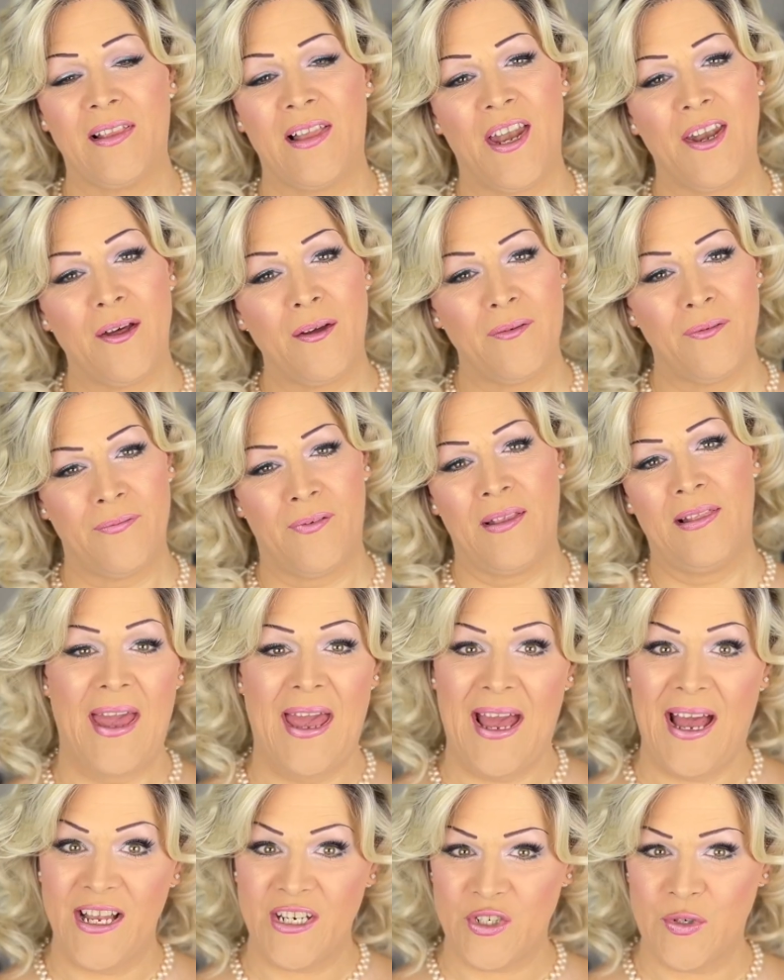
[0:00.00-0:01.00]
a lot of
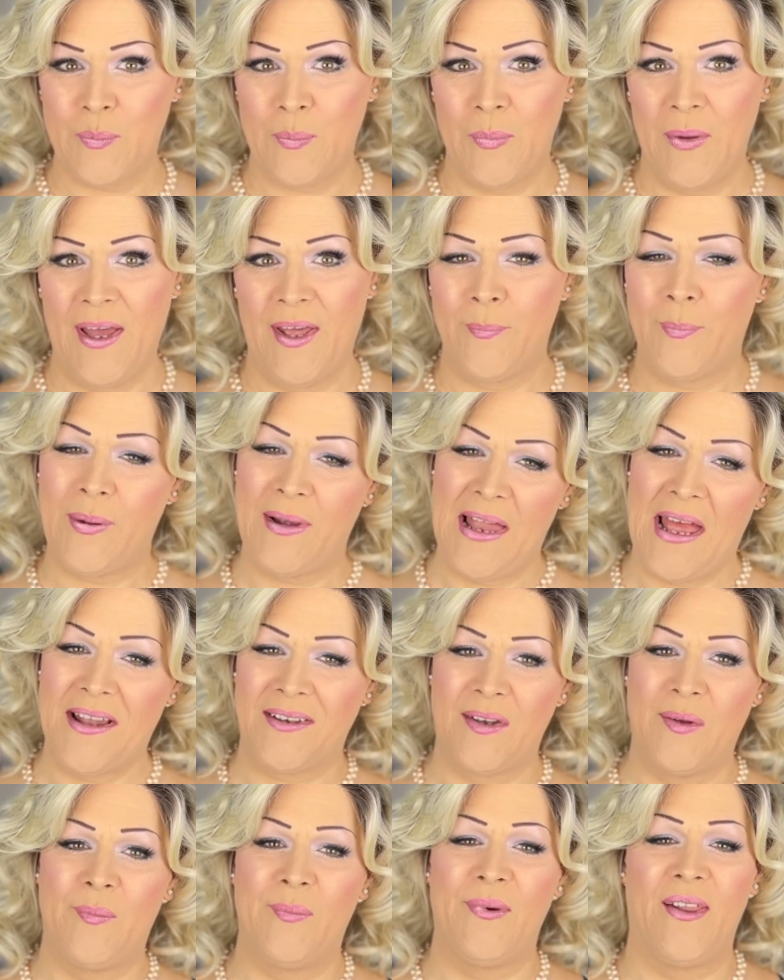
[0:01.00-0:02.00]
ash and
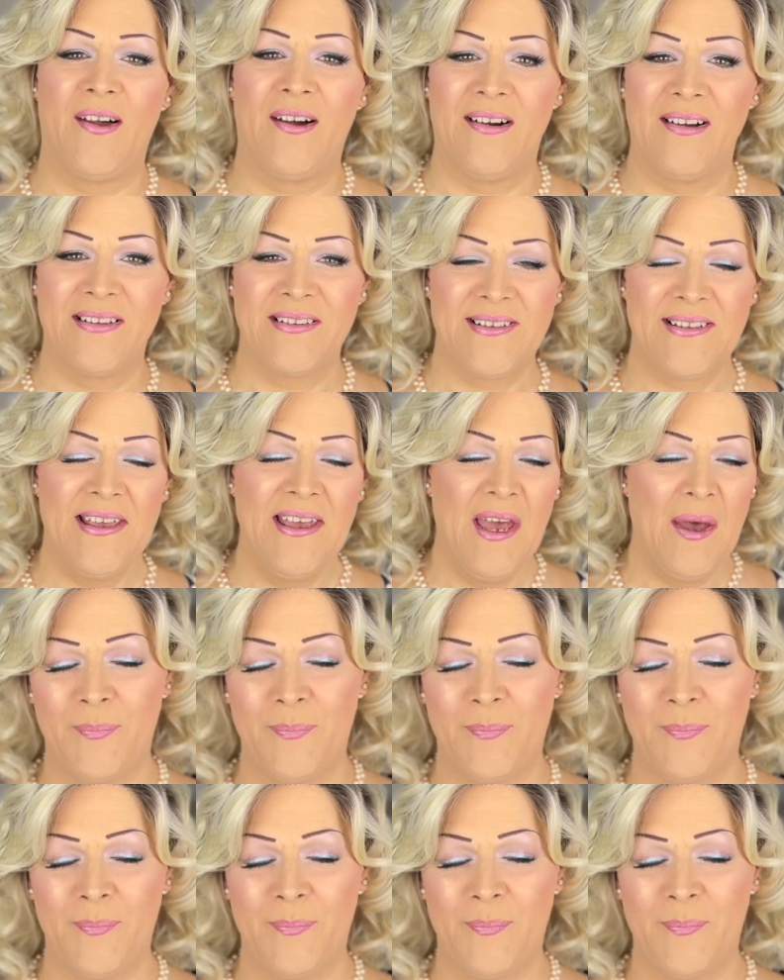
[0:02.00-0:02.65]
platinum blondes,